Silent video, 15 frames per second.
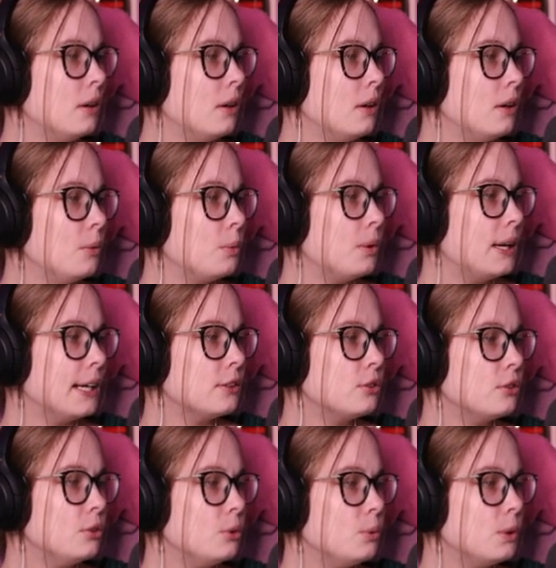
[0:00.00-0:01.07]
Would like to
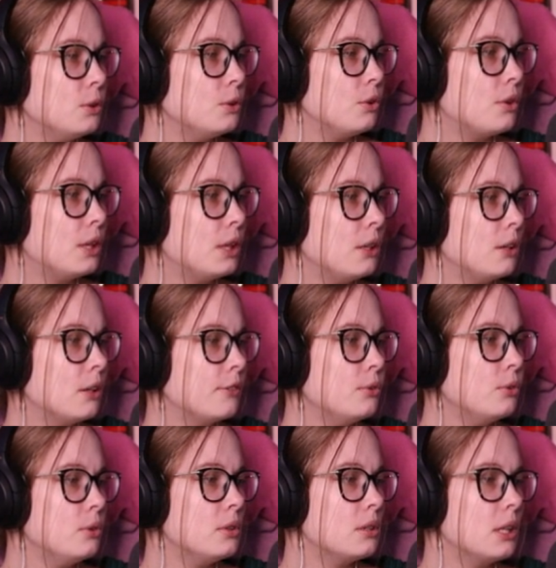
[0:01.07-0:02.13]
know what you think of
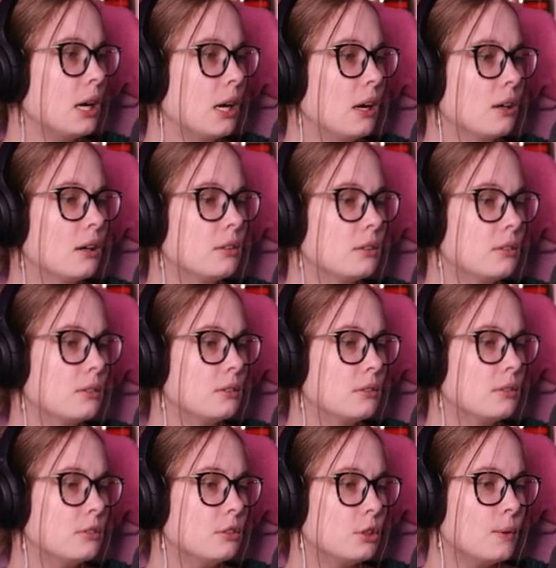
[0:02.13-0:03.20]
Ul'dah.
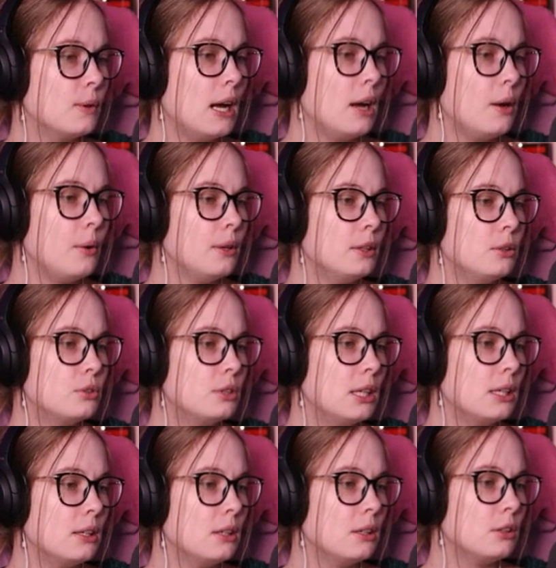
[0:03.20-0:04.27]
So how are you
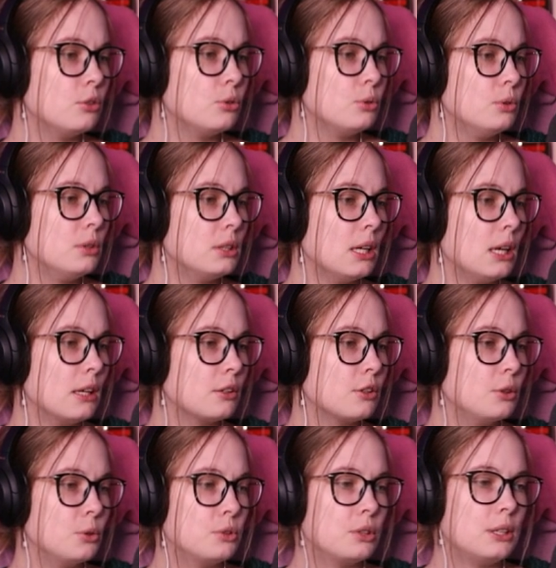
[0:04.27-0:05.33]
taking to Ul'dah,
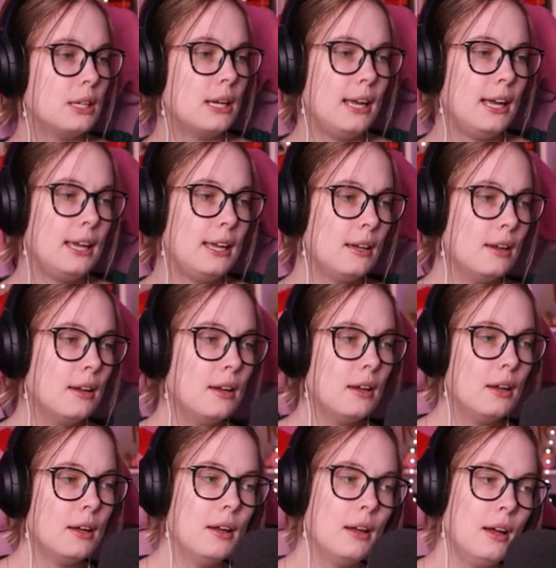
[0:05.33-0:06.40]
Cozy, eh?
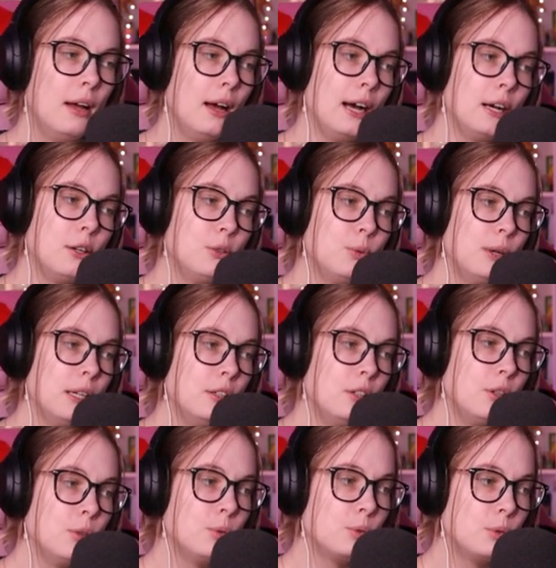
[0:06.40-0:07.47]
How do I
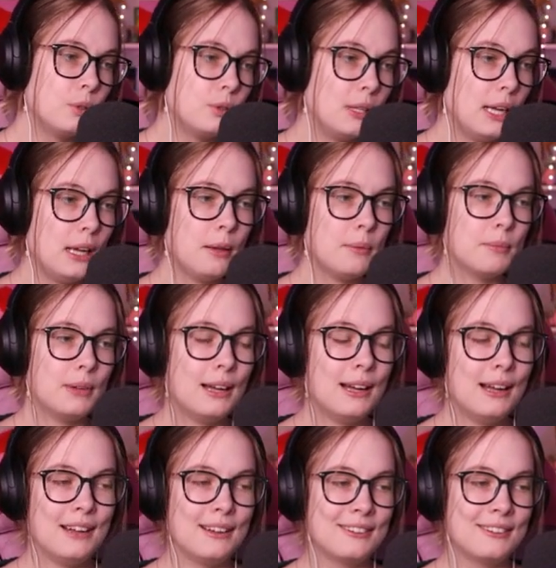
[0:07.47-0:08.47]
know your name? Ha!